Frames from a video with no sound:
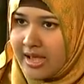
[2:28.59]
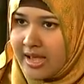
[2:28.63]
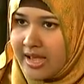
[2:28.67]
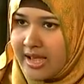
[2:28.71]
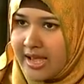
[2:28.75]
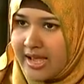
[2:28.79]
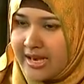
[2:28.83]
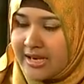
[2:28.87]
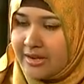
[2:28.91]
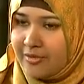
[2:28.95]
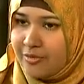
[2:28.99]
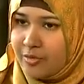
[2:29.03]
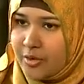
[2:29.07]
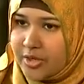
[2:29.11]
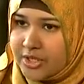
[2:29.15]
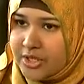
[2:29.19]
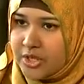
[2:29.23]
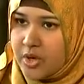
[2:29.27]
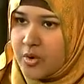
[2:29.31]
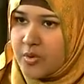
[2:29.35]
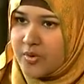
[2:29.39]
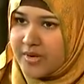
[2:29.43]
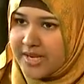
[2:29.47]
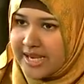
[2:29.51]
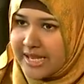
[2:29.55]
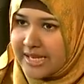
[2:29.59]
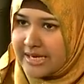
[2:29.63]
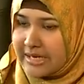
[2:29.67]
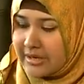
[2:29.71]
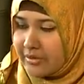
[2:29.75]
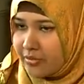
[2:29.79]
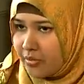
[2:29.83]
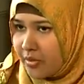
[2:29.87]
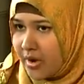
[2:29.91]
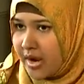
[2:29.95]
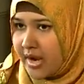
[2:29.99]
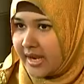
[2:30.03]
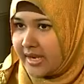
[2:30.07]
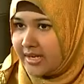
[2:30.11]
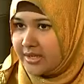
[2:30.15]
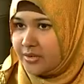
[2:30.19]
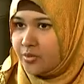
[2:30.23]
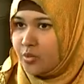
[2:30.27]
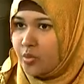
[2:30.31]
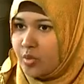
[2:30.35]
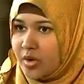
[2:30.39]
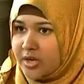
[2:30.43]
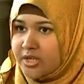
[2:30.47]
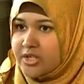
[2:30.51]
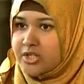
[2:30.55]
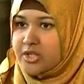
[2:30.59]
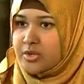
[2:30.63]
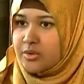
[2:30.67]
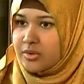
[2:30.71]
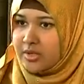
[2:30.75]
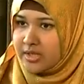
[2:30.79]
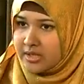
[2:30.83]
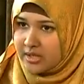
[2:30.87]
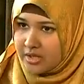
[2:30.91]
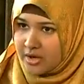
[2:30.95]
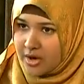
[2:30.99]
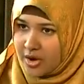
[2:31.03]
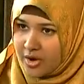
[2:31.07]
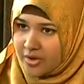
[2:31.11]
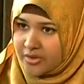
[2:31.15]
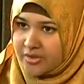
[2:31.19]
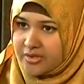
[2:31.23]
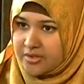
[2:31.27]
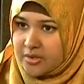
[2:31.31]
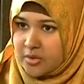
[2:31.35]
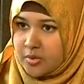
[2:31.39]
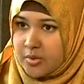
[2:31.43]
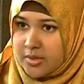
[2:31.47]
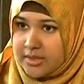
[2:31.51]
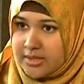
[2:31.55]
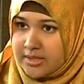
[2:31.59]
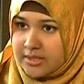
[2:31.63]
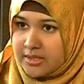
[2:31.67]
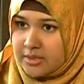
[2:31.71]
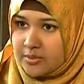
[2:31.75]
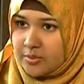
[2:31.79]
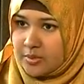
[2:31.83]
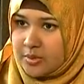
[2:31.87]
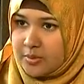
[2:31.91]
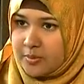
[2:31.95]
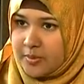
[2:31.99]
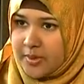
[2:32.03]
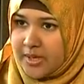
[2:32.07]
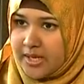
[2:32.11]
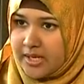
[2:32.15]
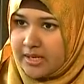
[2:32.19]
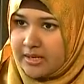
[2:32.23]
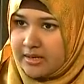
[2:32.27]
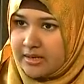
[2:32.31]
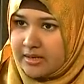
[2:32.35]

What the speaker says: And if we don't get it right, what do you think the consequences will be?